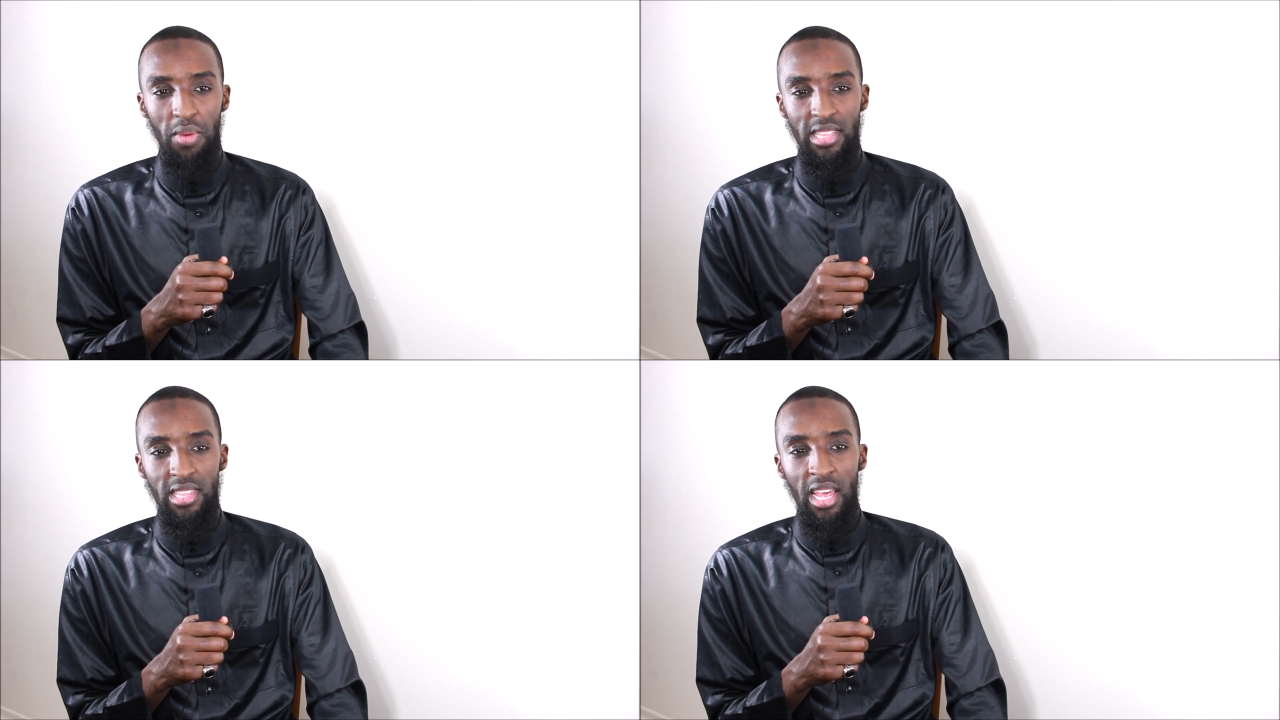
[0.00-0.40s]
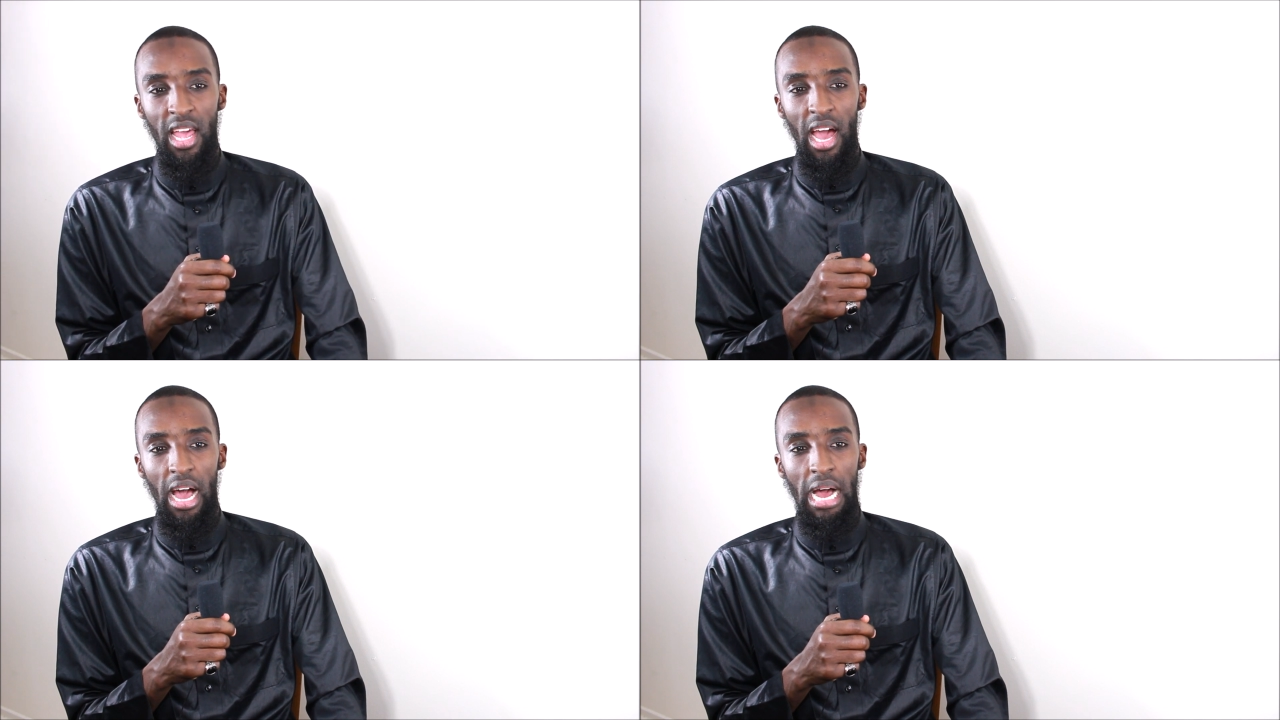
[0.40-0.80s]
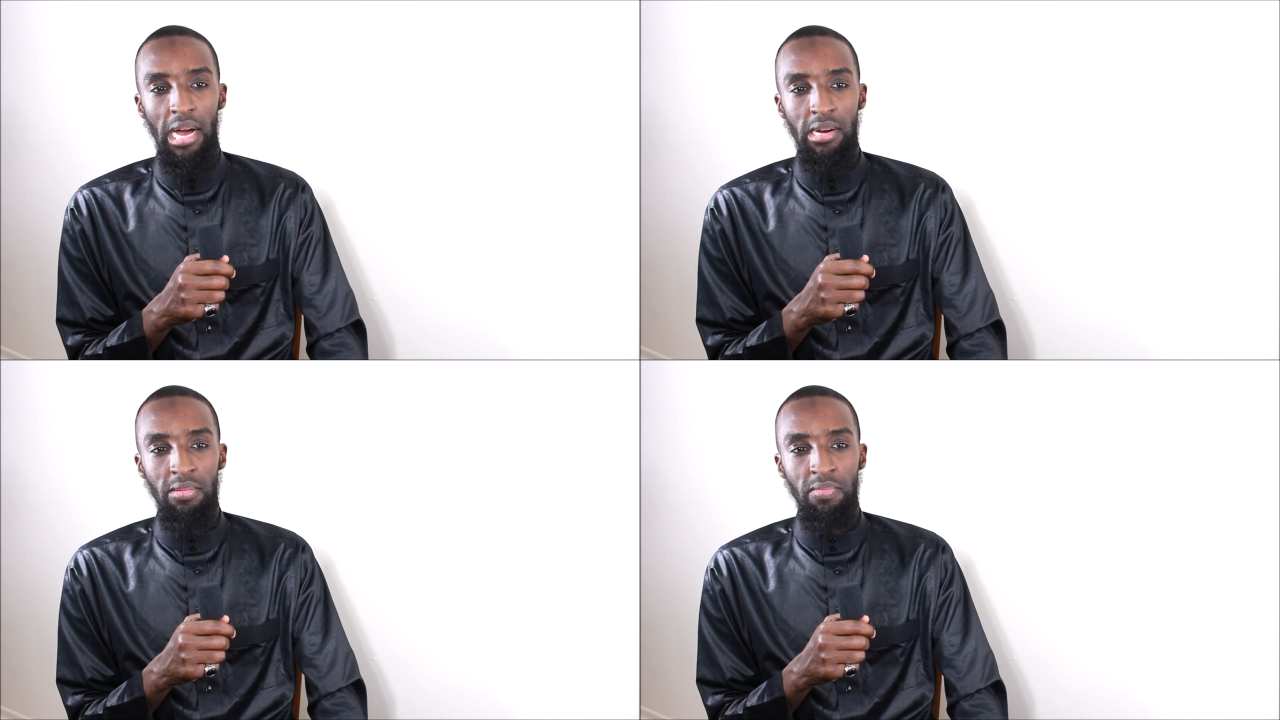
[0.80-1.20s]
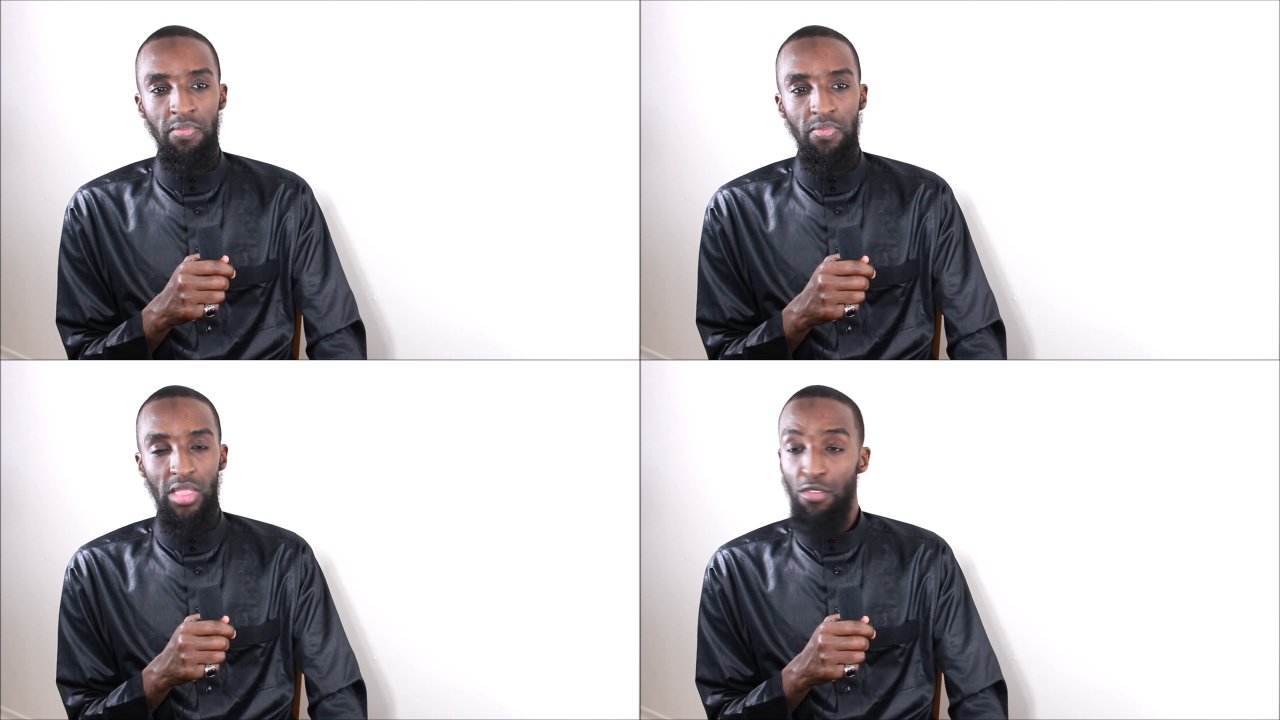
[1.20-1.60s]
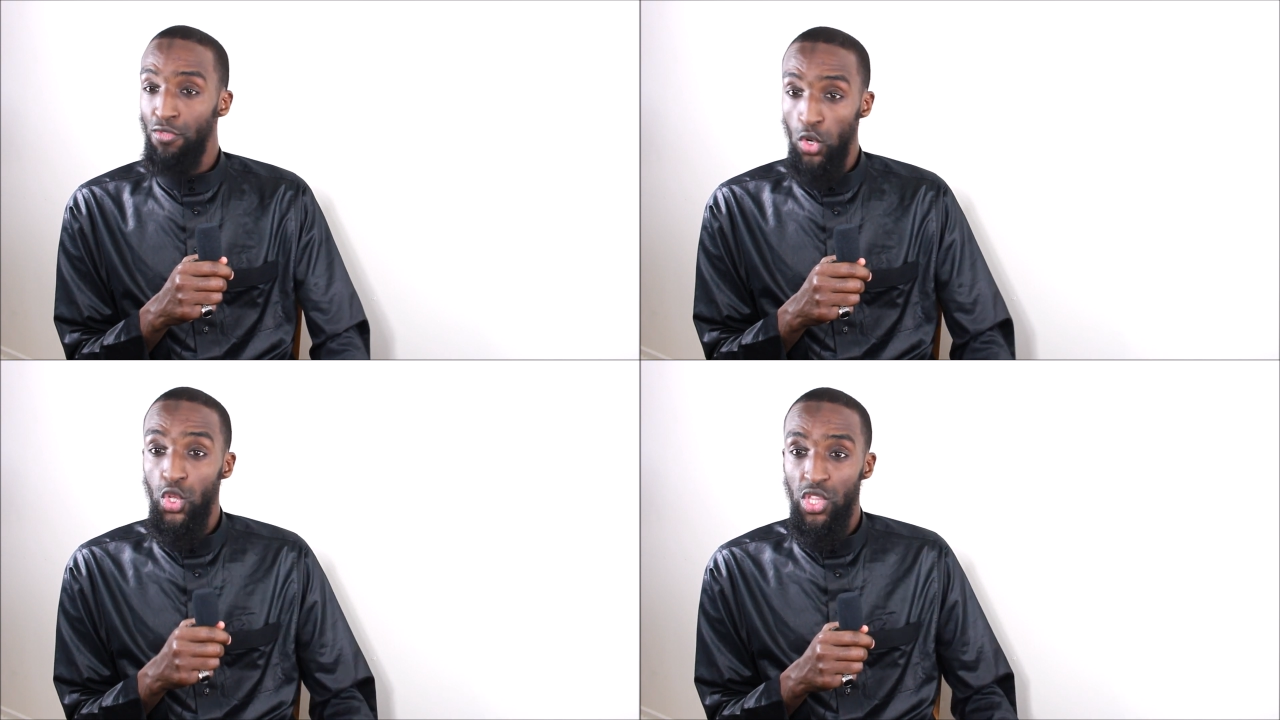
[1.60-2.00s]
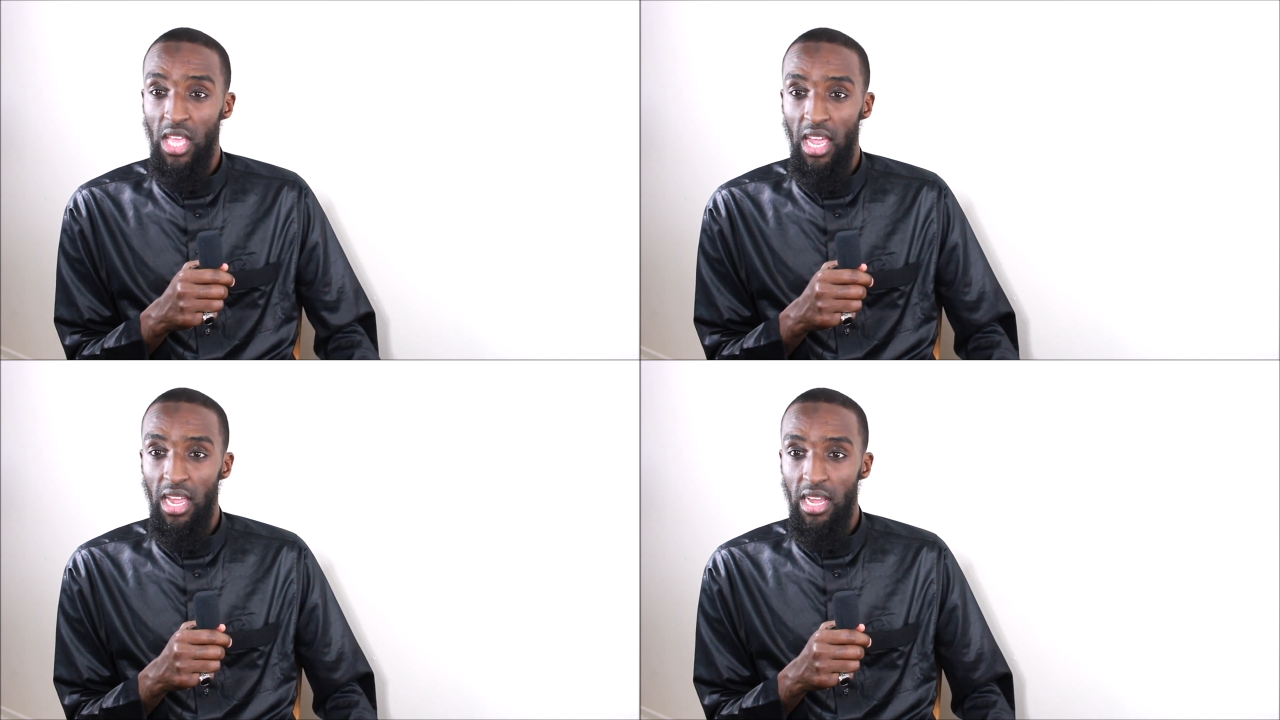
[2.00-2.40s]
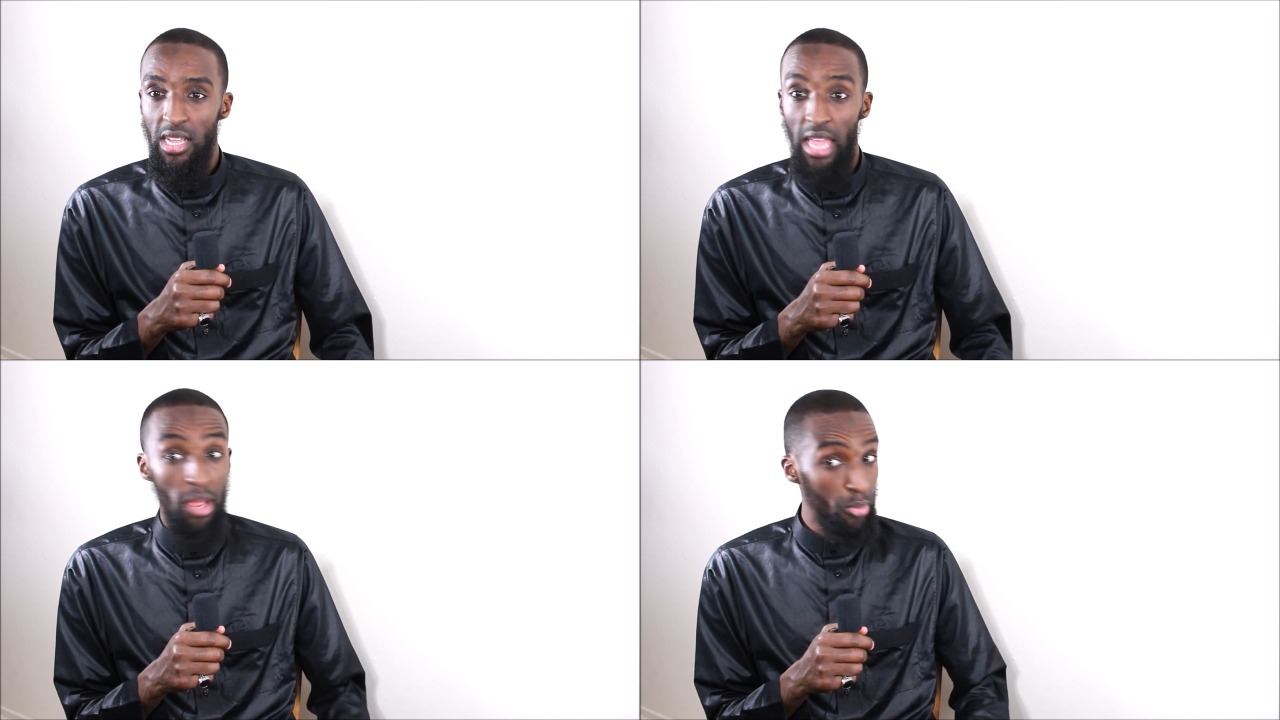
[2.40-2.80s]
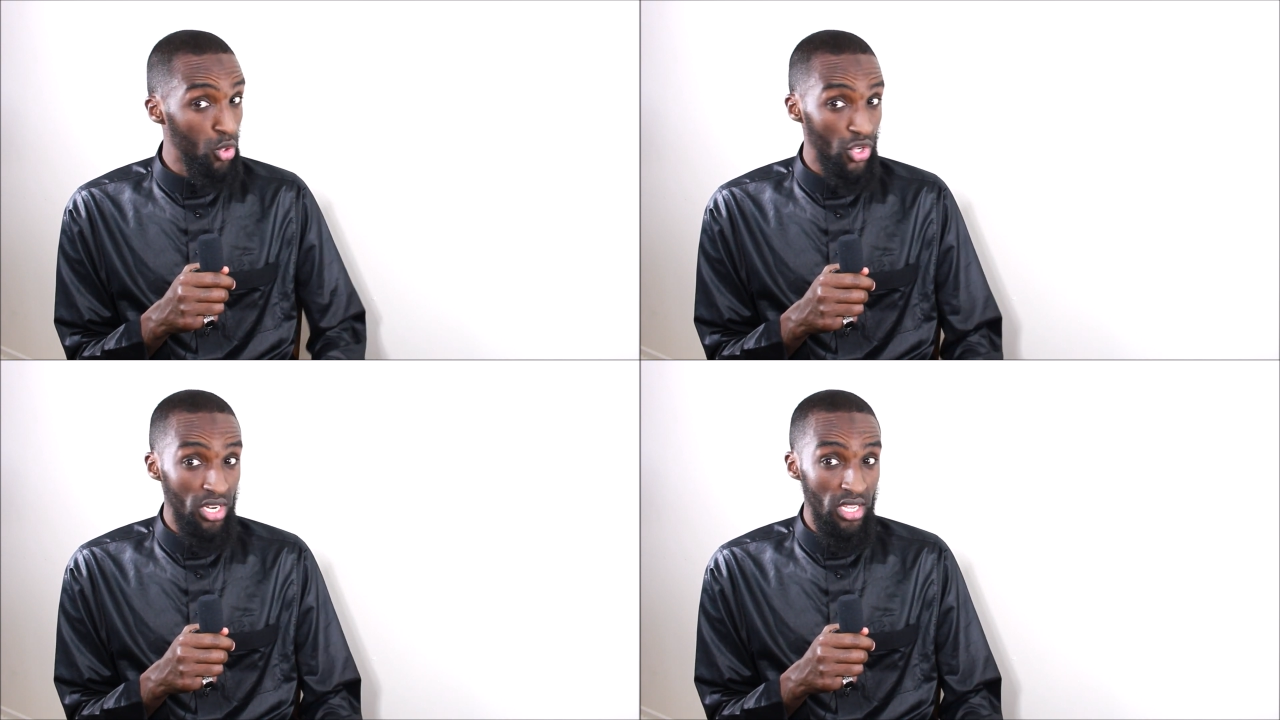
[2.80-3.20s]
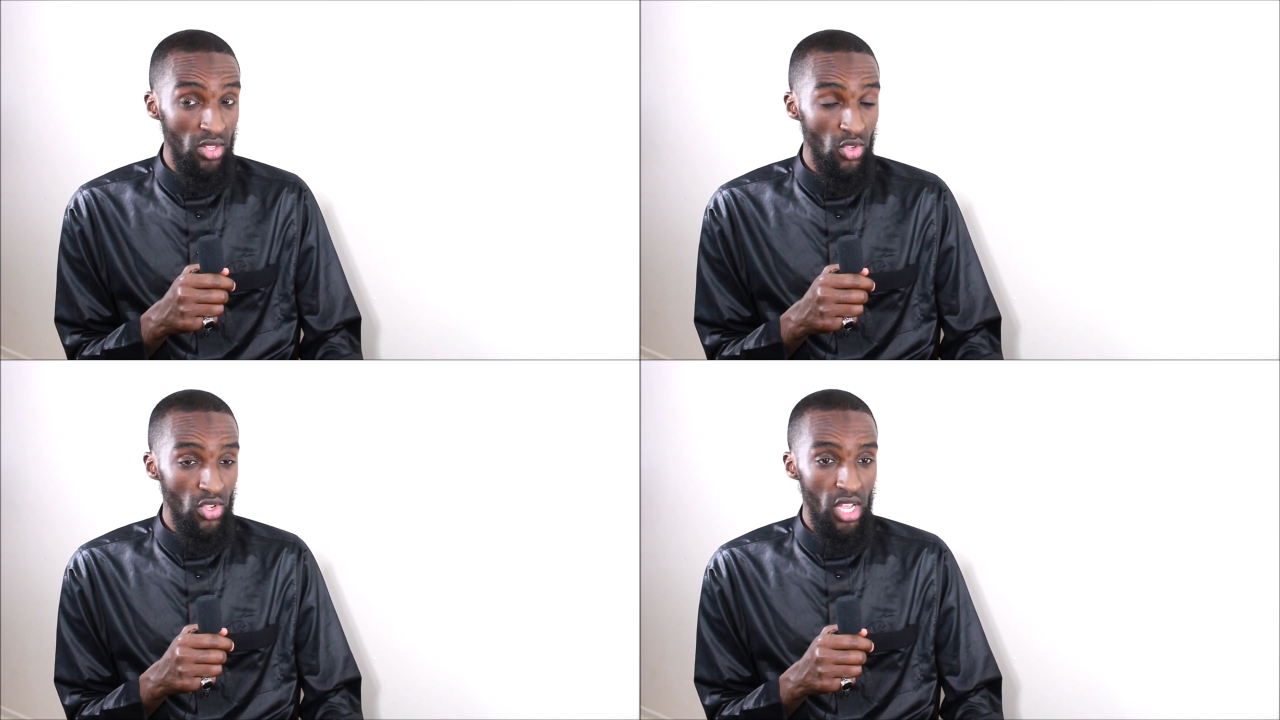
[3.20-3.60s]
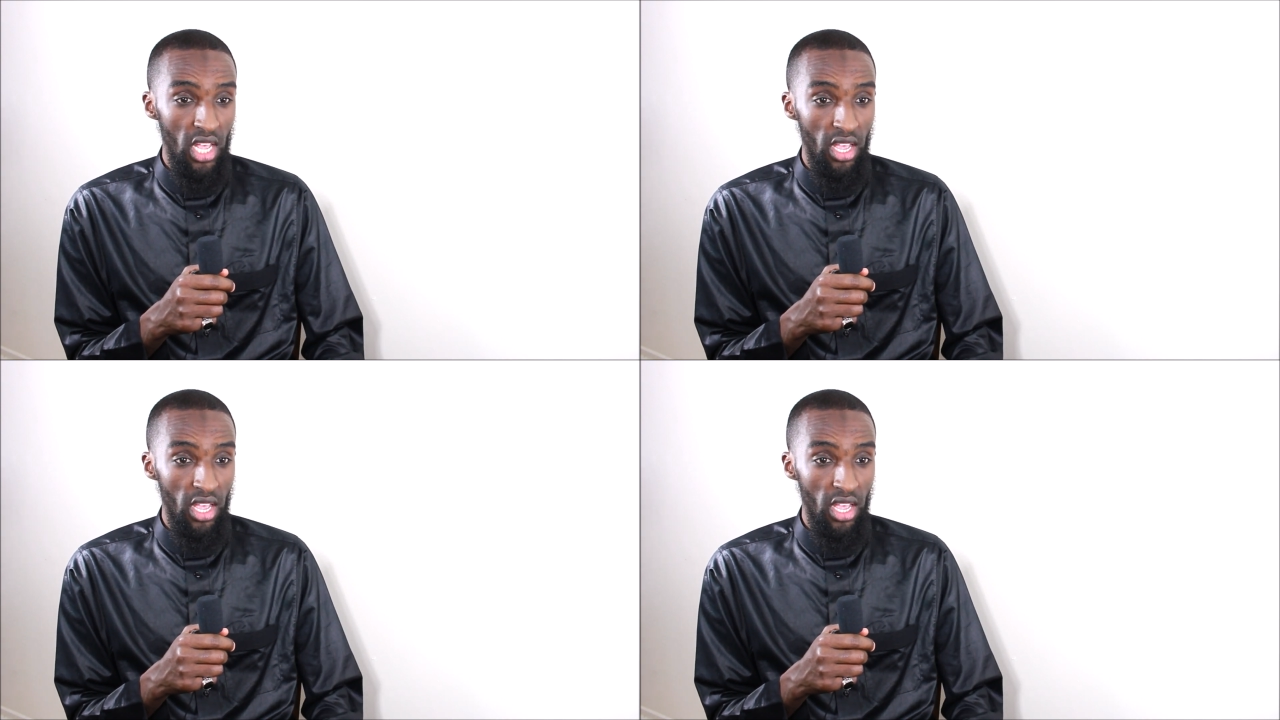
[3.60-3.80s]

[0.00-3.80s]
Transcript: But the first thing that a person needs